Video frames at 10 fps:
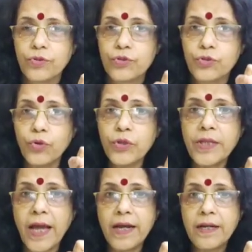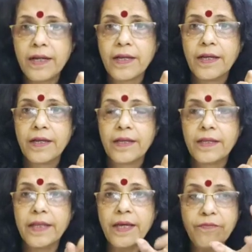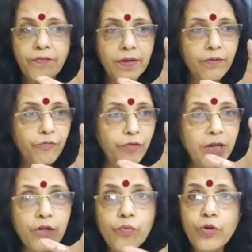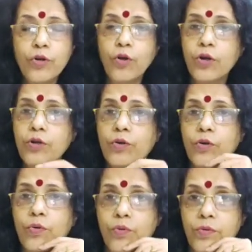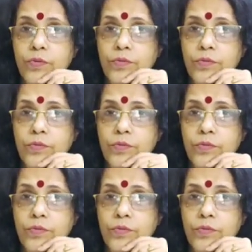so that their feet would not grow,